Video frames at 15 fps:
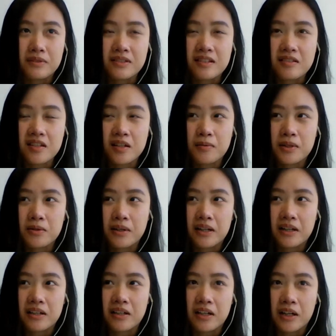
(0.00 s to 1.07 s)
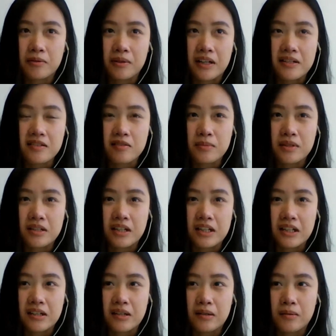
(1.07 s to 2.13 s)
since coming to IE, I realized I've been
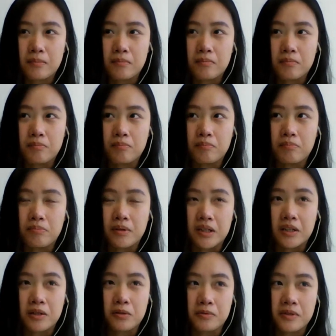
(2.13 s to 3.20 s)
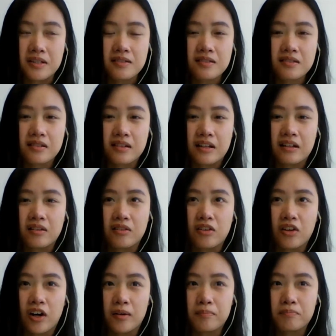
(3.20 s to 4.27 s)
taking bigger risk
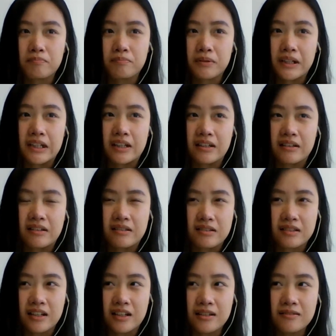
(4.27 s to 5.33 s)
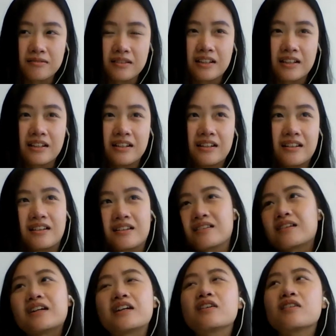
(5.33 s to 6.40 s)
and not playing it safe.
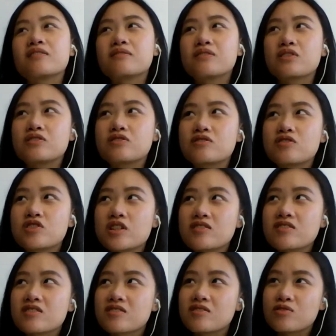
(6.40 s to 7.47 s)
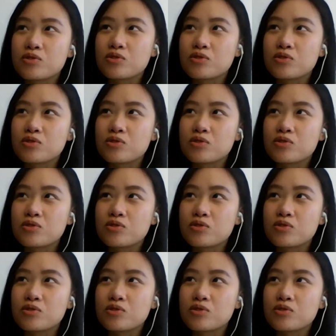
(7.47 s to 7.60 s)
Like just